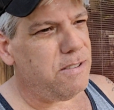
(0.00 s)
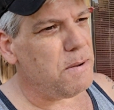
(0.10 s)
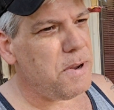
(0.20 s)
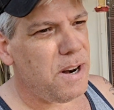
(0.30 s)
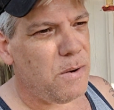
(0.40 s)

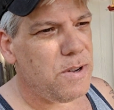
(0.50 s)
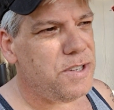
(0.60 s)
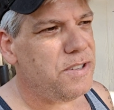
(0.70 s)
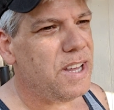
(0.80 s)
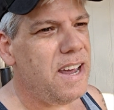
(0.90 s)
Let me know what
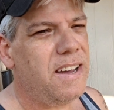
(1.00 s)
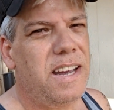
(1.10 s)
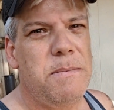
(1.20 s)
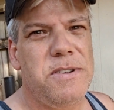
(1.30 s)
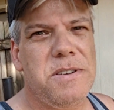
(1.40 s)
you think.
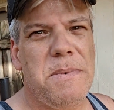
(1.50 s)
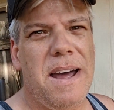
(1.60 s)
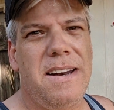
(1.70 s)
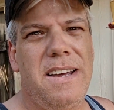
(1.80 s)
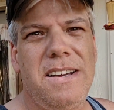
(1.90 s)
Give me some
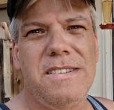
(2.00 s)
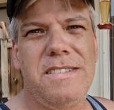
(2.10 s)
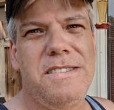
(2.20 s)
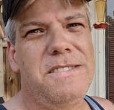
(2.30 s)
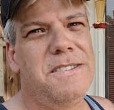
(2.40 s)

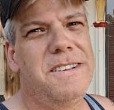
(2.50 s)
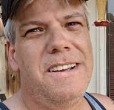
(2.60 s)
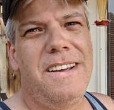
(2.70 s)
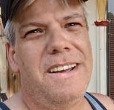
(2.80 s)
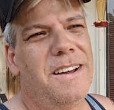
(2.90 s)
ideas.
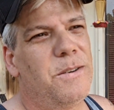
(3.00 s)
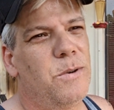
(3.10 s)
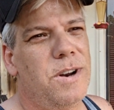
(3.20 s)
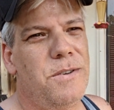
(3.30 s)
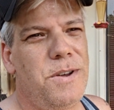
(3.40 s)

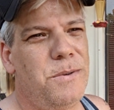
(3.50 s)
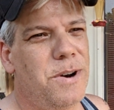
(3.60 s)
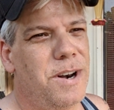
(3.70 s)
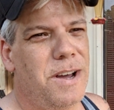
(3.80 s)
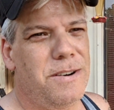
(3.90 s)
Whatever you
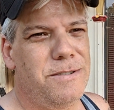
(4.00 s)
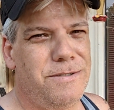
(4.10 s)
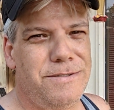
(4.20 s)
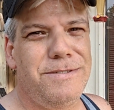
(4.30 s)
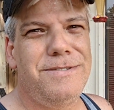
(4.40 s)
want to know,
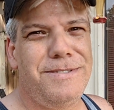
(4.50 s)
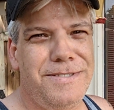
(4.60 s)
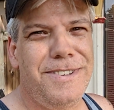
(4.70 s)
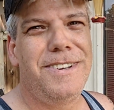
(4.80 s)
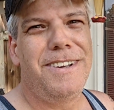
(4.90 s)

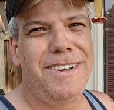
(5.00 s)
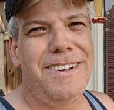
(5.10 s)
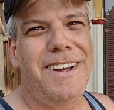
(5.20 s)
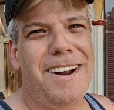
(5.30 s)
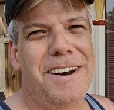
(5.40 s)

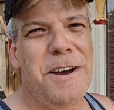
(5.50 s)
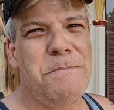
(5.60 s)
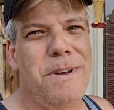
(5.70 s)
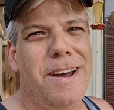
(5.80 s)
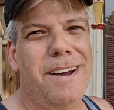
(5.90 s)
I can
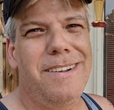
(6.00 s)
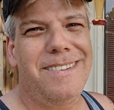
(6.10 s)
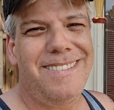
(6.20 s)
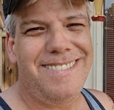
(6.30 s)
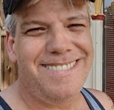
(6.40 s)
help you out.
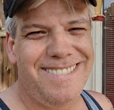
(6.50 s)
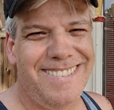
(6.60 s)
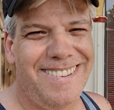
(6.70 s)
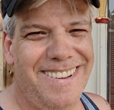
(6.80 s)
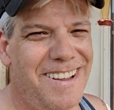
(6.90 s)

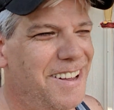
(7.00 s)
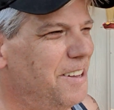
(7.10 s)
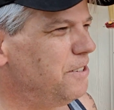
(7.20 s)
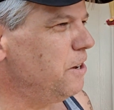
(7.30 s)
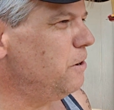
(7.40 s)

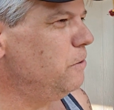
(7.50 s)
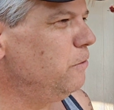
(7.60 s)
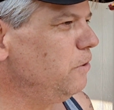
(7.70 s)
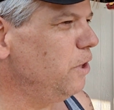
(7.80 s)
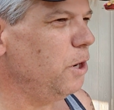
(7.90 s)
So
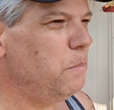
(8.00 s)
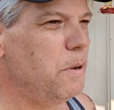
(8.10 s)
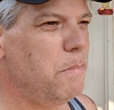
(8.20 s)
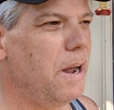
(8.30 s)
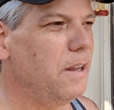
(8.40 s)
little
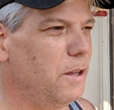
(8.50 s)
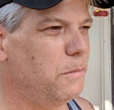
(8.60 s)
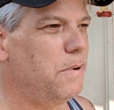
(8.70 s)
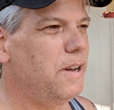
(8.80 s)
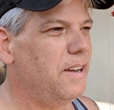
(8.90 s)
bit by little
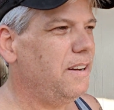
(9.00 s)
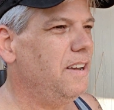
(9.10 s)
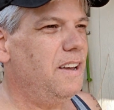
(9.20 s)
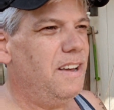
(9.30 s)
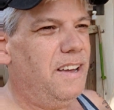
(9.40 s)
bit,
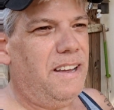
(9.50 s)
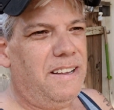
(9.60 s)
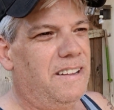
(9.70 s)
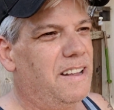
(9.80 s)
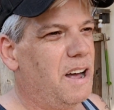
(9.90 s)

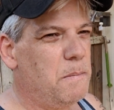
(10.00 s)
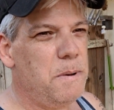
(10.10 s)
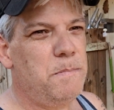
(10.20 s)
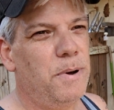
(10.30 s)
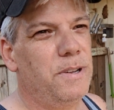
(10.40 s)
I'll be
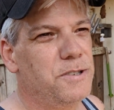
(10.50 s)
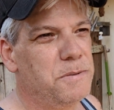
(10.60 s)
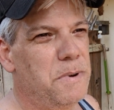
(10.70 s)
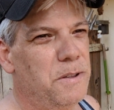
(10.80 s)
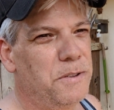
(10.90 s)
putting
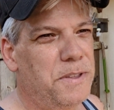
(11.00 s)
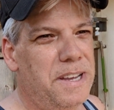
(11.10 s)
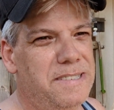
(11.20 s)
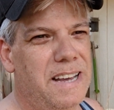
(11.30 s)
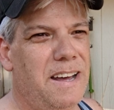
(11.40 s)
some other
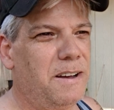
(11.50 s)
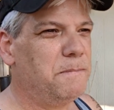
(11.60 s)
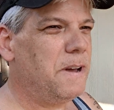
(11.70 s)
things out.